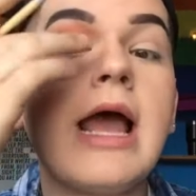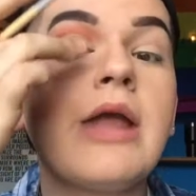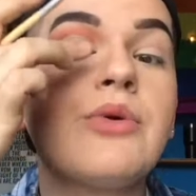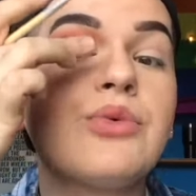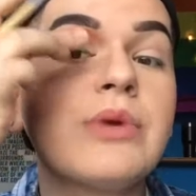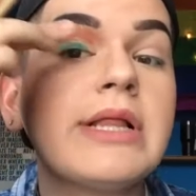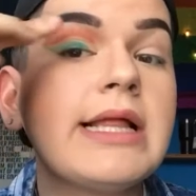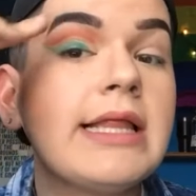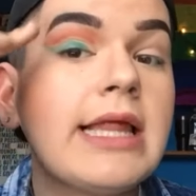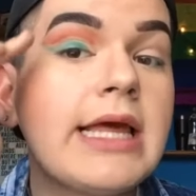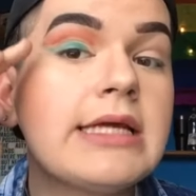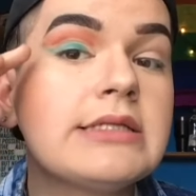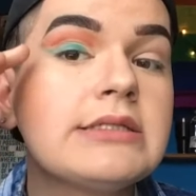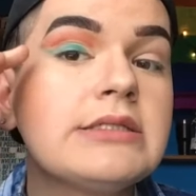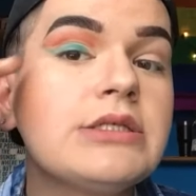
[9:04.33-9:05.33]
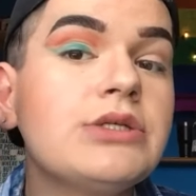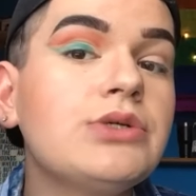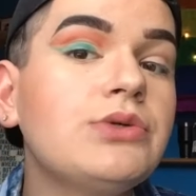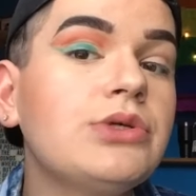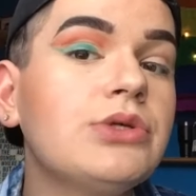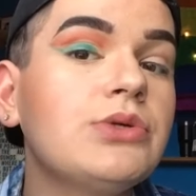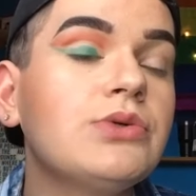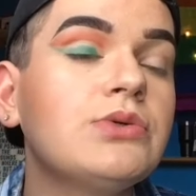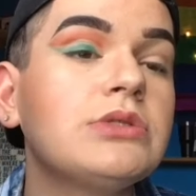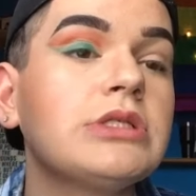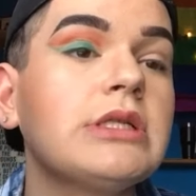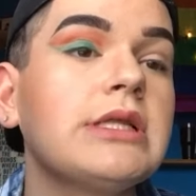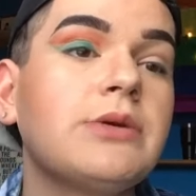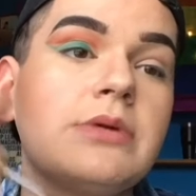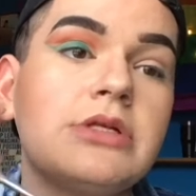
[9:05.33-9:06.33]
I really like to use
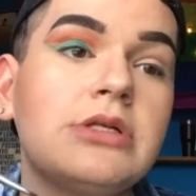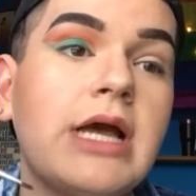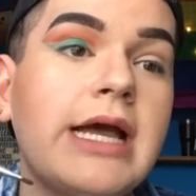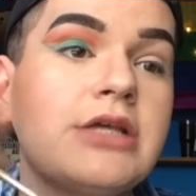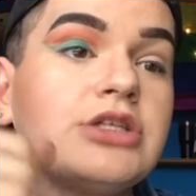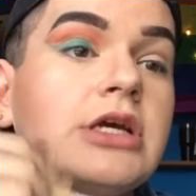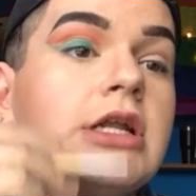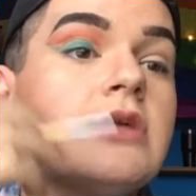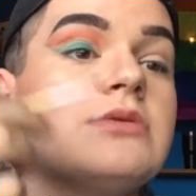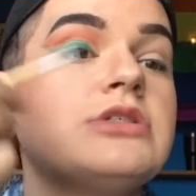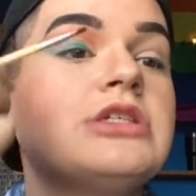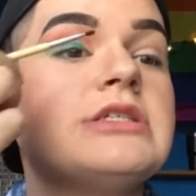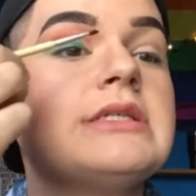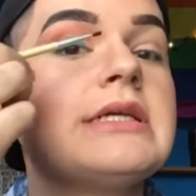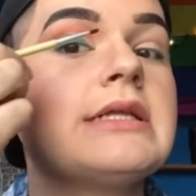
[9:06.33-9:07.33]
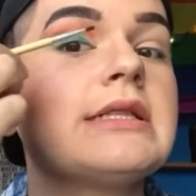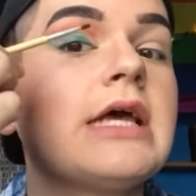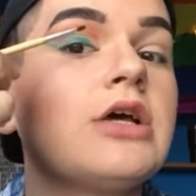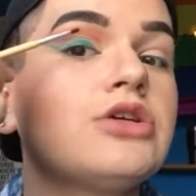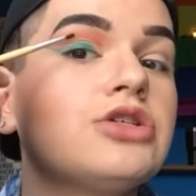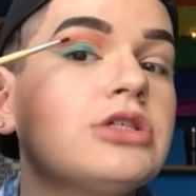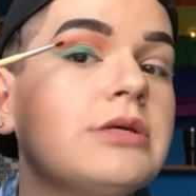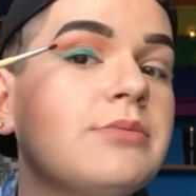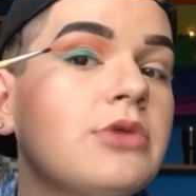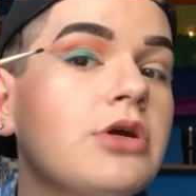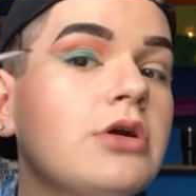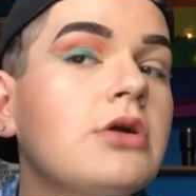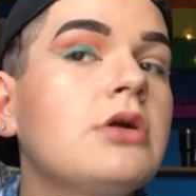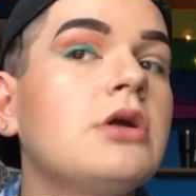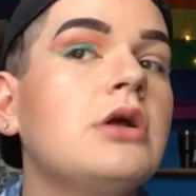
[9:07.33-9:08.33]
liquid eyeshadows just to get that
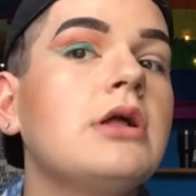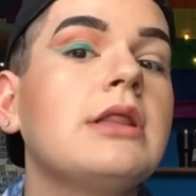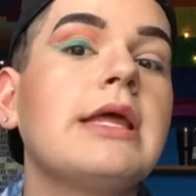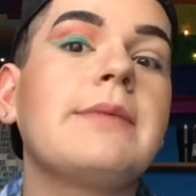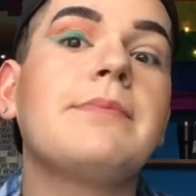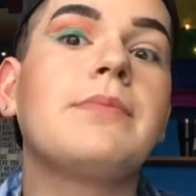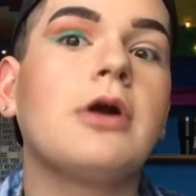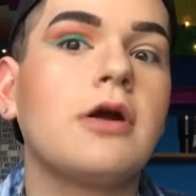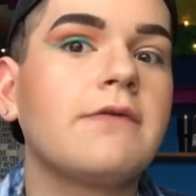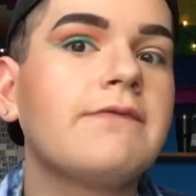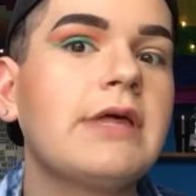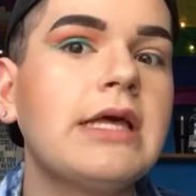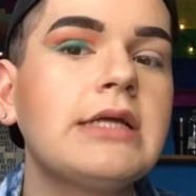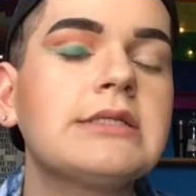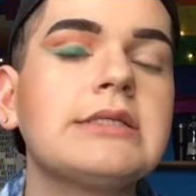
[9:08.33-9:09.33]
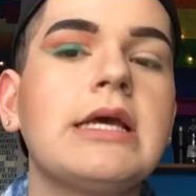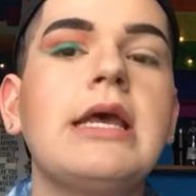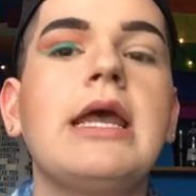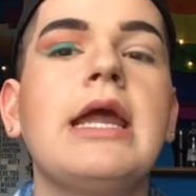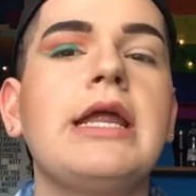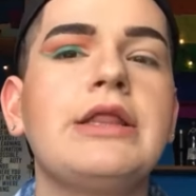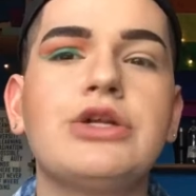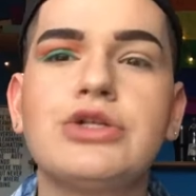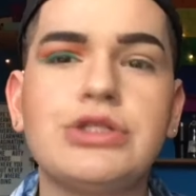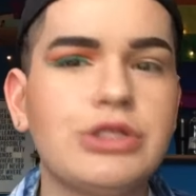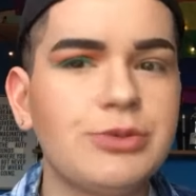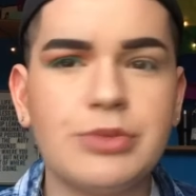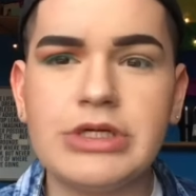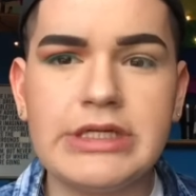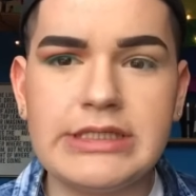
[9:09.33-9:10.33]
shimmer like perfect, and they're
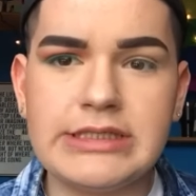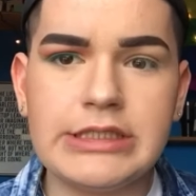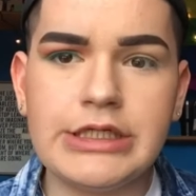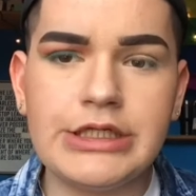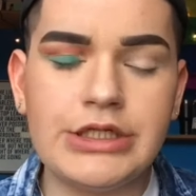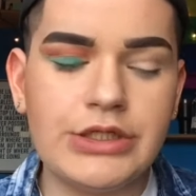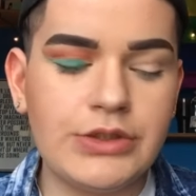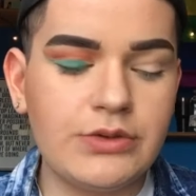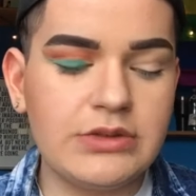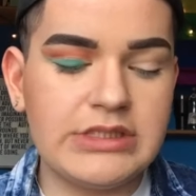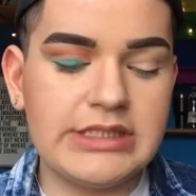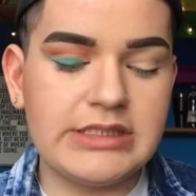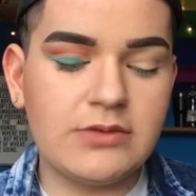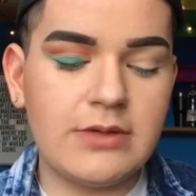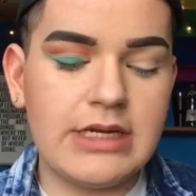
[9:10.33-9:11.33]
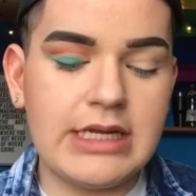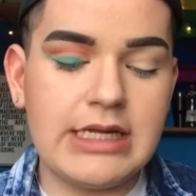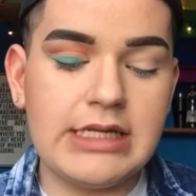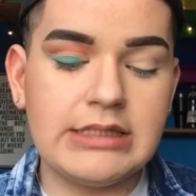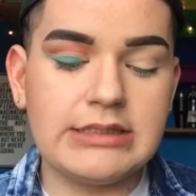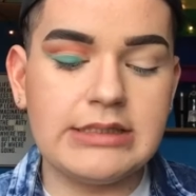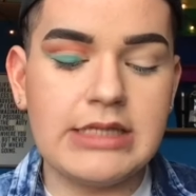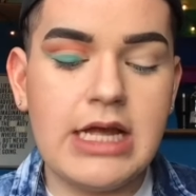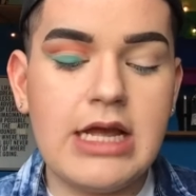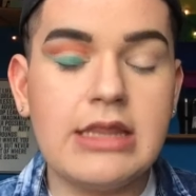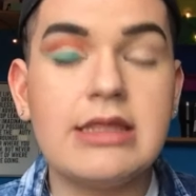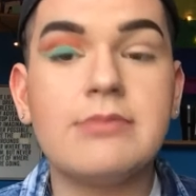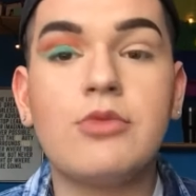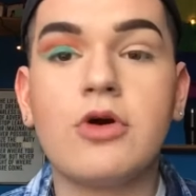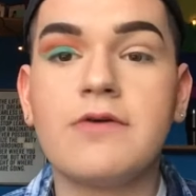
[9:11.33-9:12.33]
super easy to use. This one is
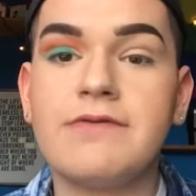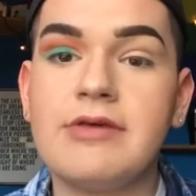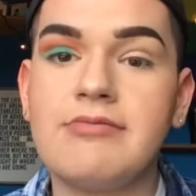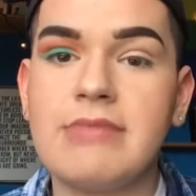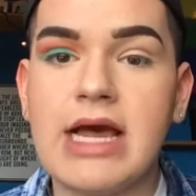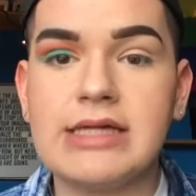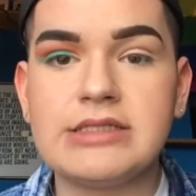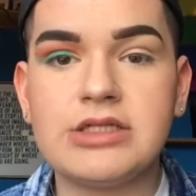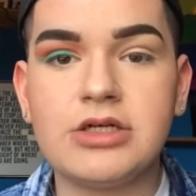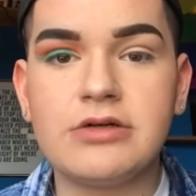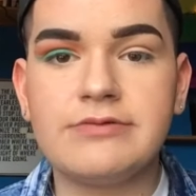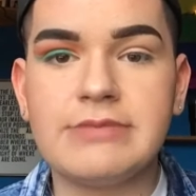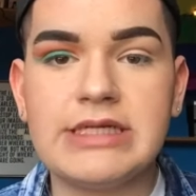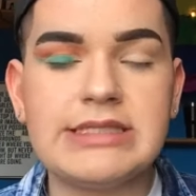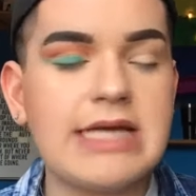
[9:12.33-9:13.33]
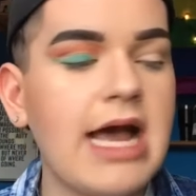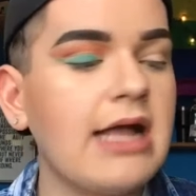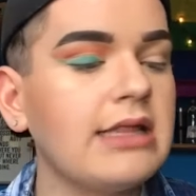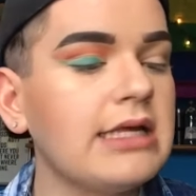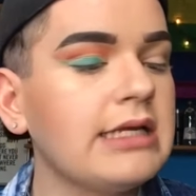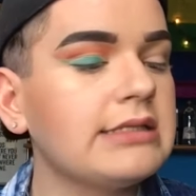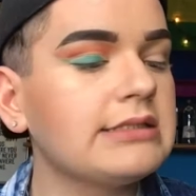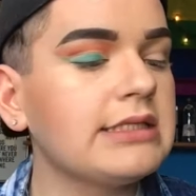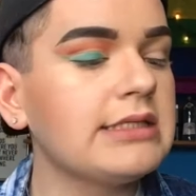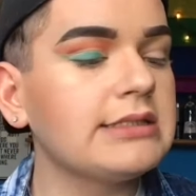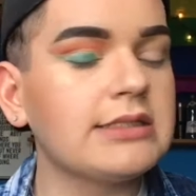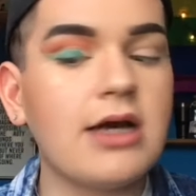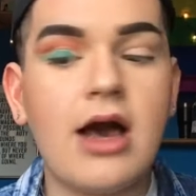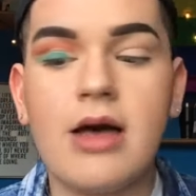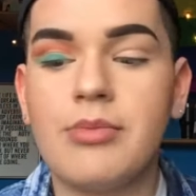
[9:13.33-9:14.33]
the Morphe Master Metallics. It's
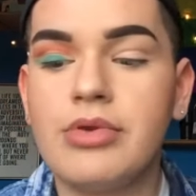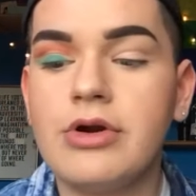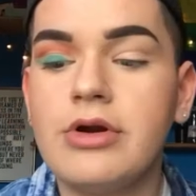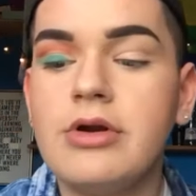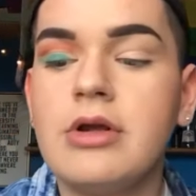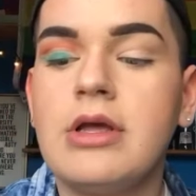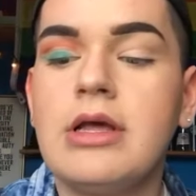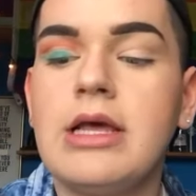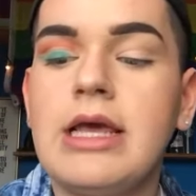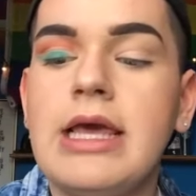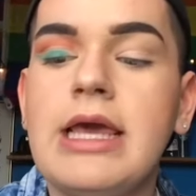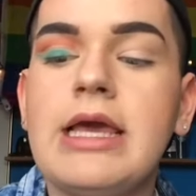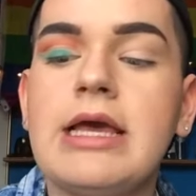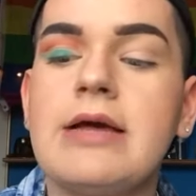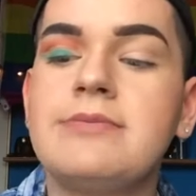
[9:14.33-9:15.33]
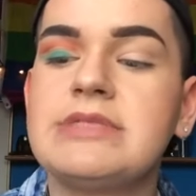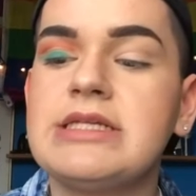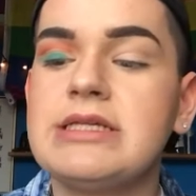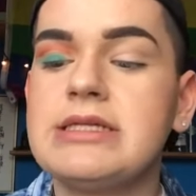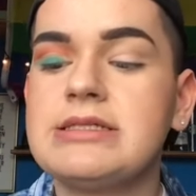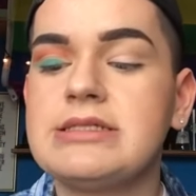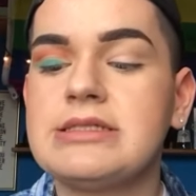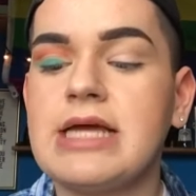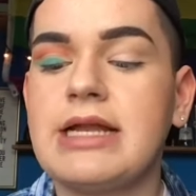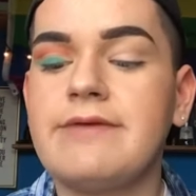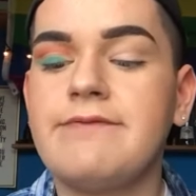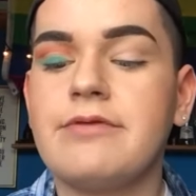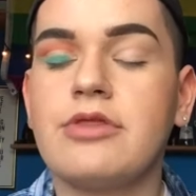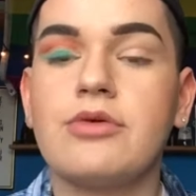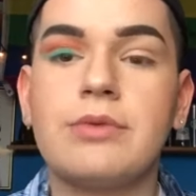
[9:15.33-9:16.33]
copper. It comes in this set of
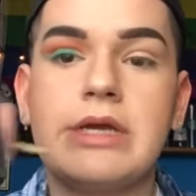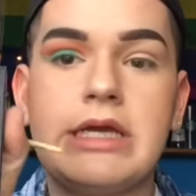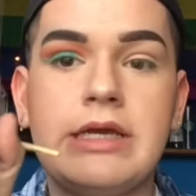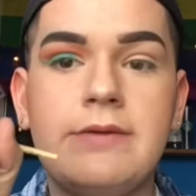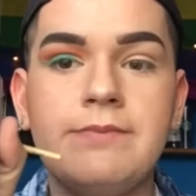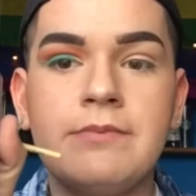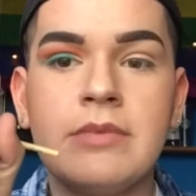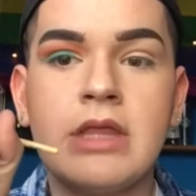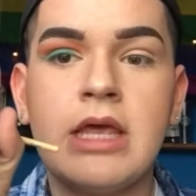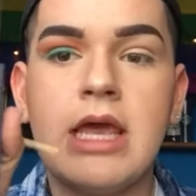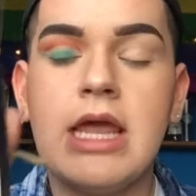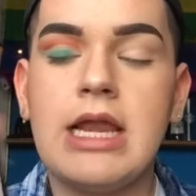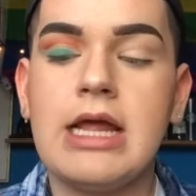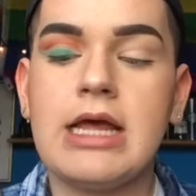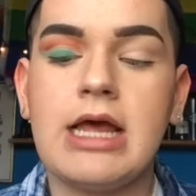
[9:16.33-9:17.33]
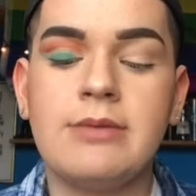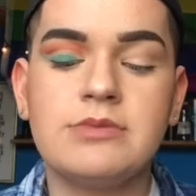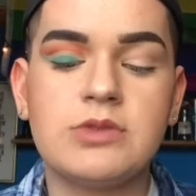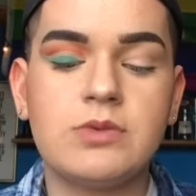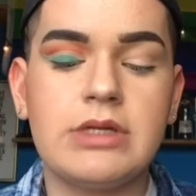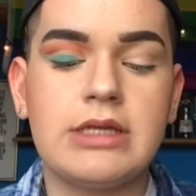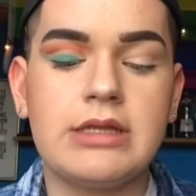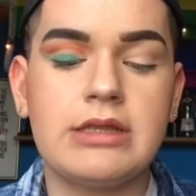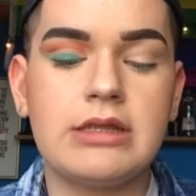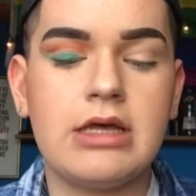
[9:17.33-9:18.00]
3, and it comes with